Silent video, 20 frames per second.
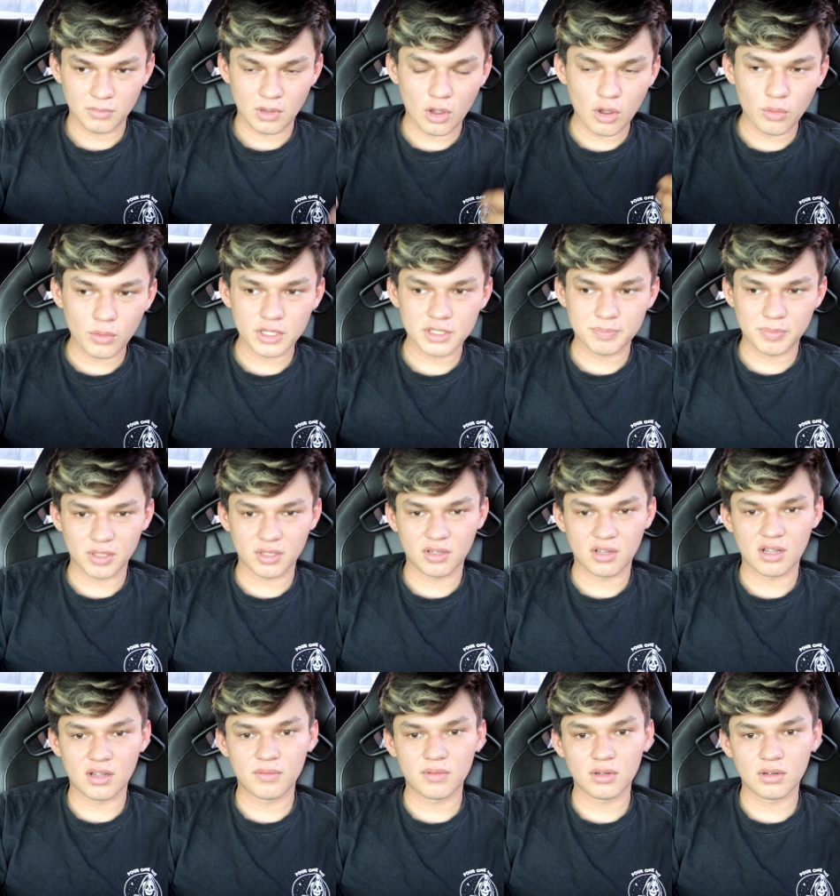Always put a
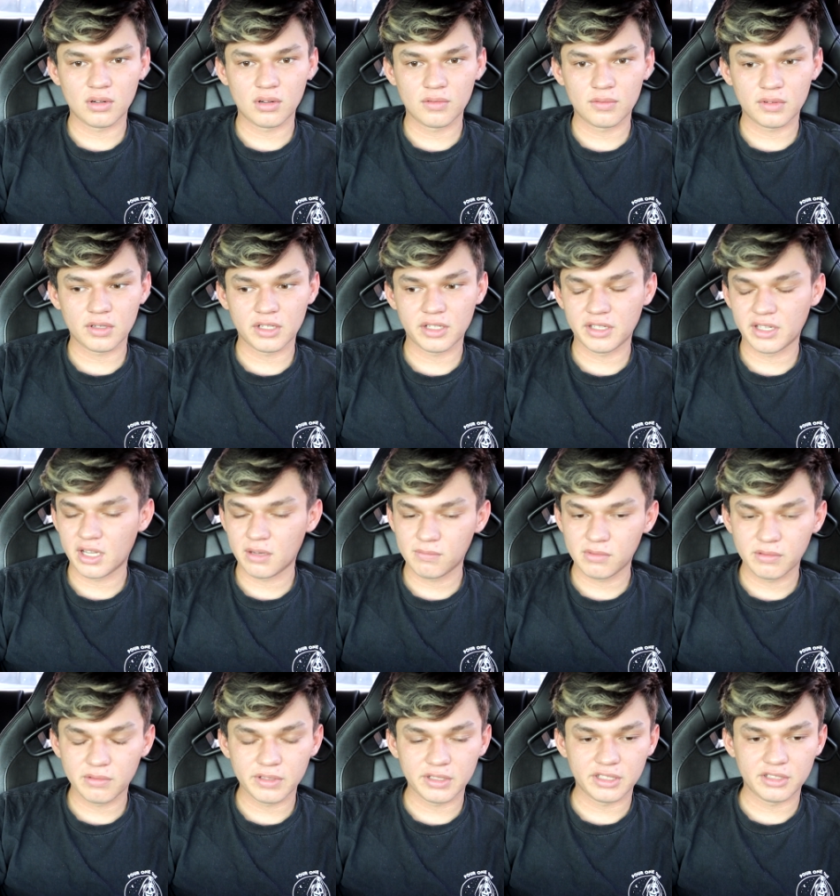cover over it,
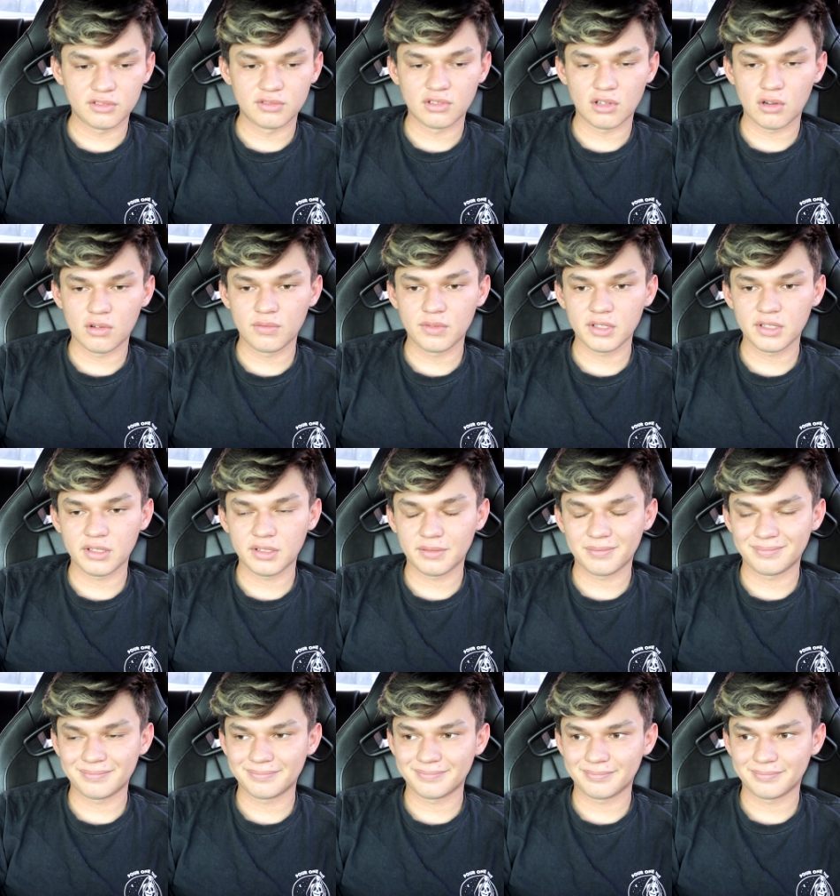never really drove it.
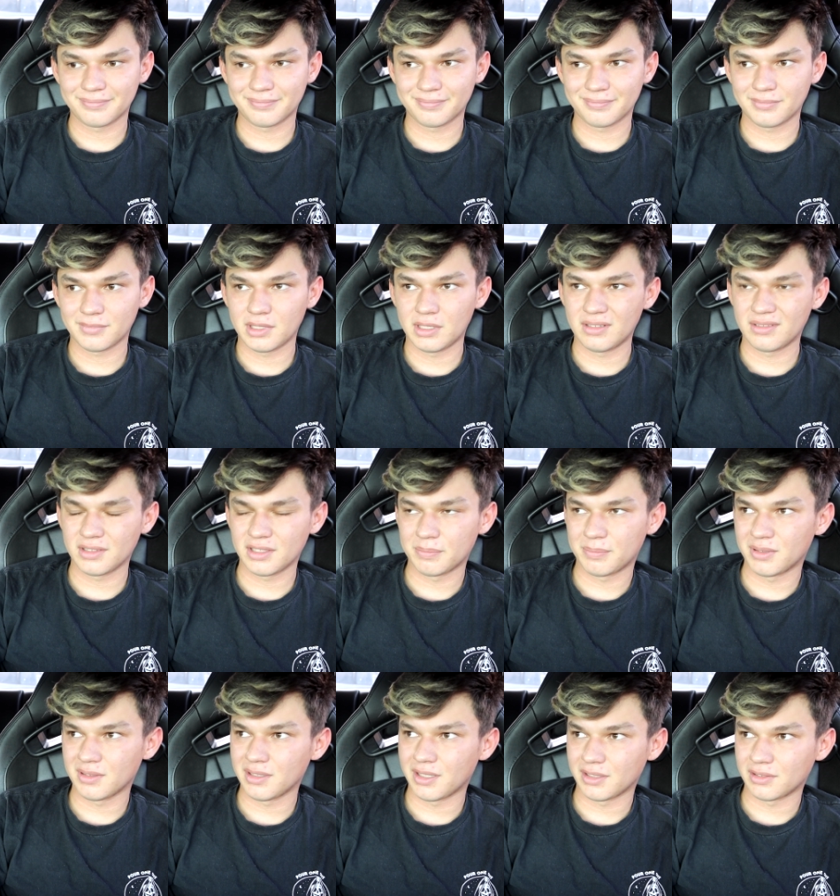He only
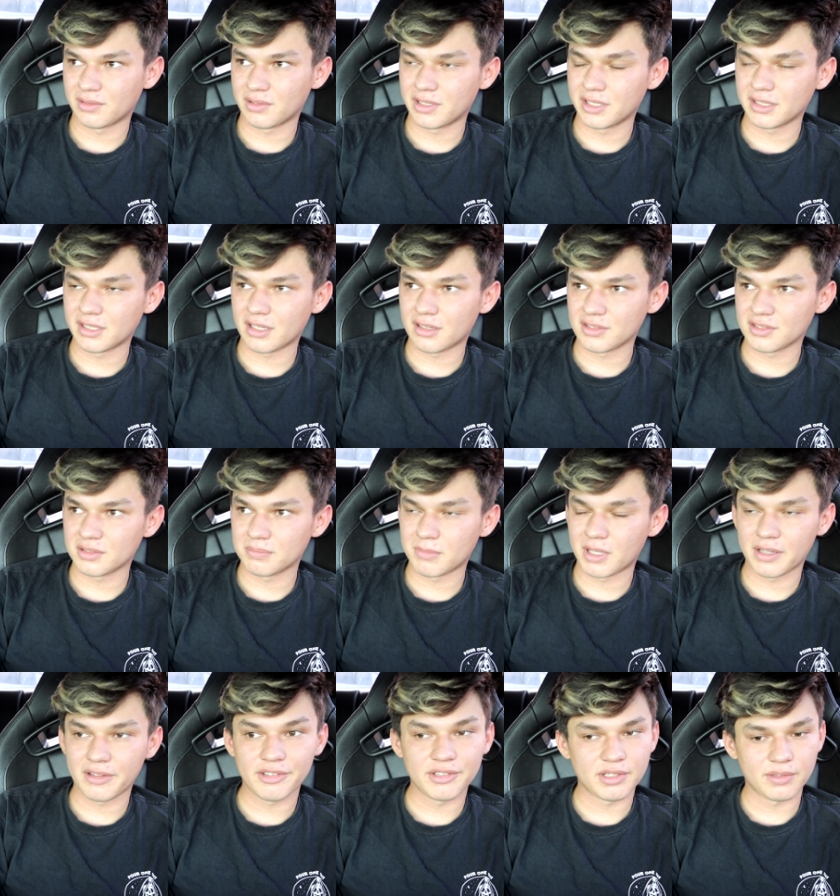put like 3,000
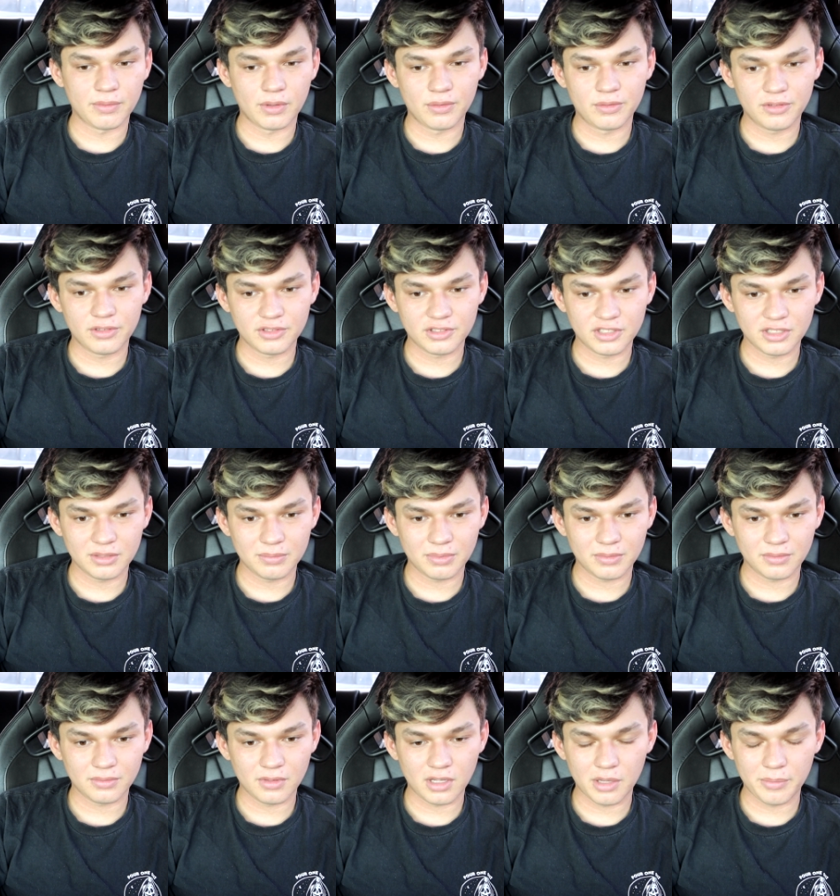miles of ownership,
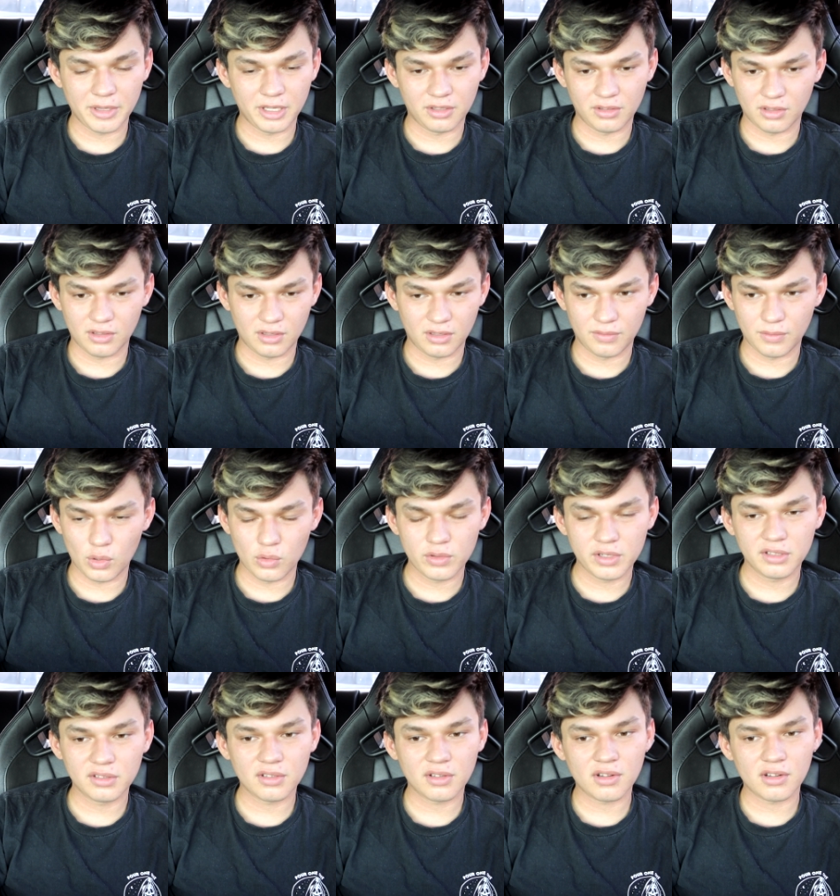of
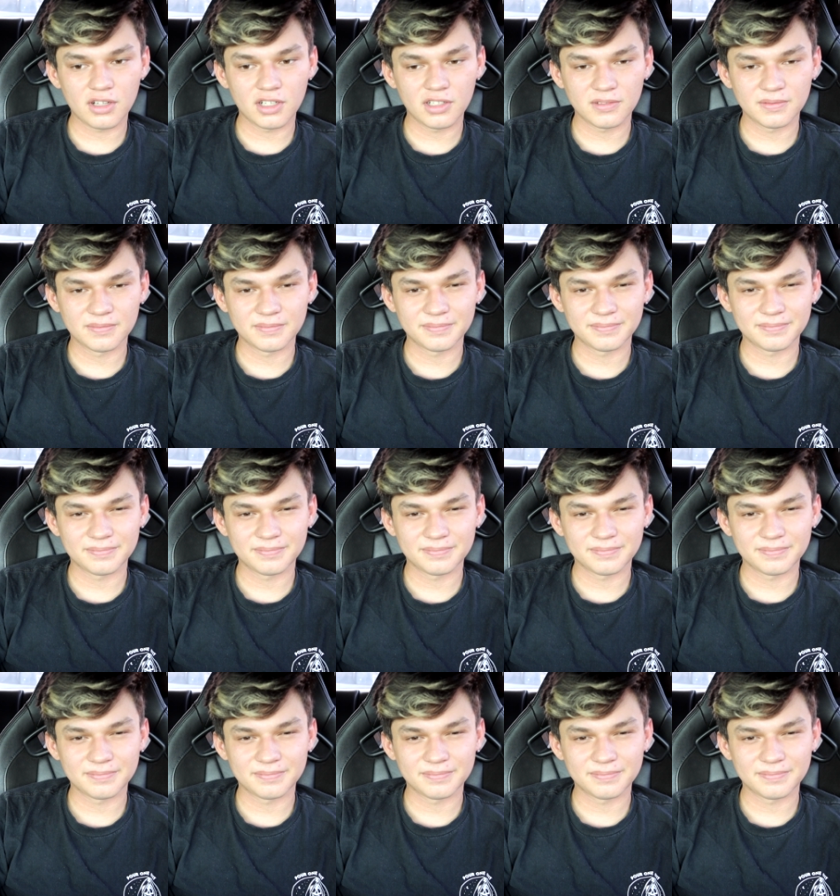owning the car.